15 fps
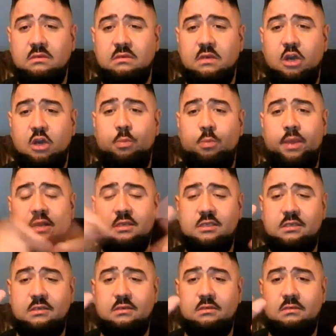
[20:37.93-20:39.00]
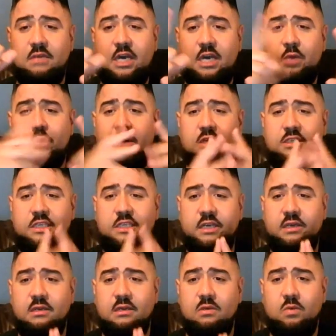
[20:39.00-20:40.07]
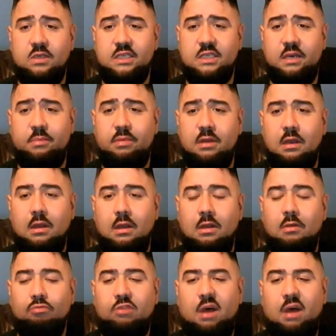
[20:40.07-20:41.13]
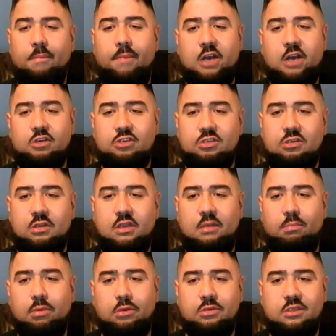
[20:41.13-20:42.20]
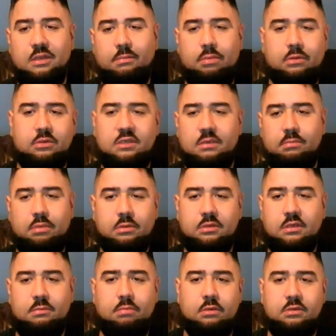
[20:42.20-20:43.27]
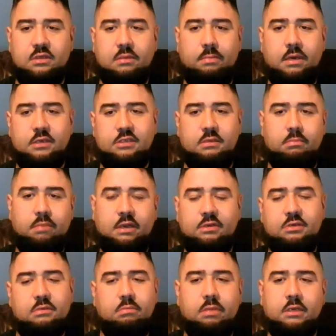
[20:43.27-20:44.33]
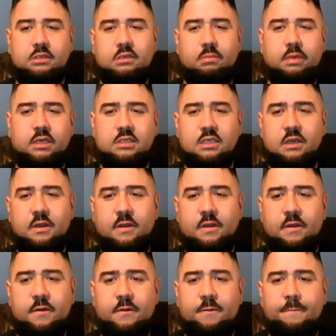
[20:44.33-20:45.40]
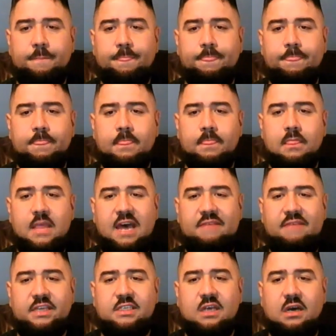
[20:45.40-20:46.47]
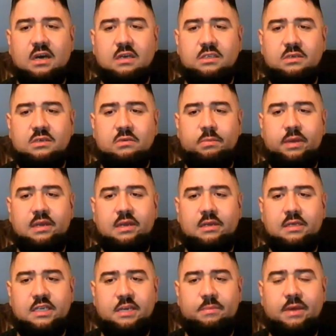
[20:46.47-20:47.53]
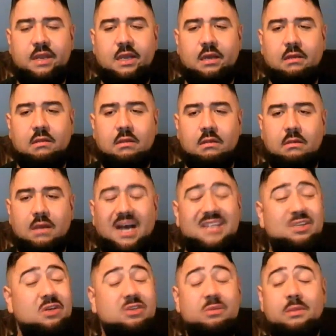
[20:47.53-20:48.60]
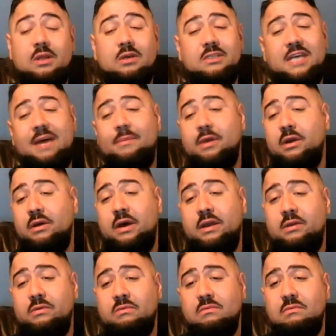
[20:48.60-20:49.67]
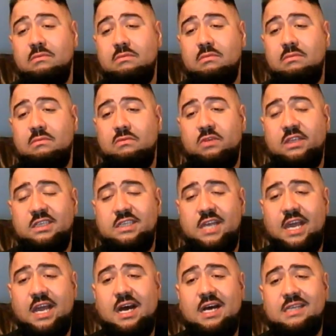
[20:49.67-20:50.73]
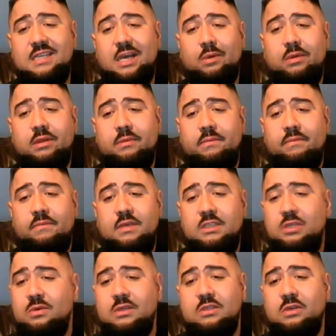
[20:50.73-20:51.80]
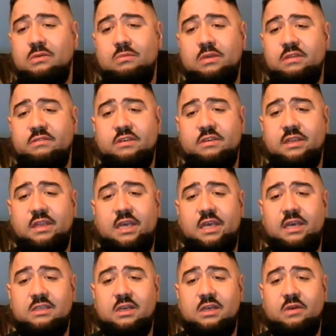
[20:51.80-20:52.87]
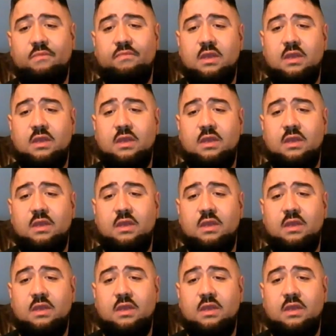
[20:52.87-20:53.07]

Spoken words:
Go Bears. Edward Garcia, what's up? The Bears, the Bulls, the Bulls, the Bulls, the Bulls, the Bears, the Bears, the Bears, the Bears. Have I talked to T. Pendel? I talked to him a long time ago. I don't really stay in contact with him. He's doing his own motherfucking thing, so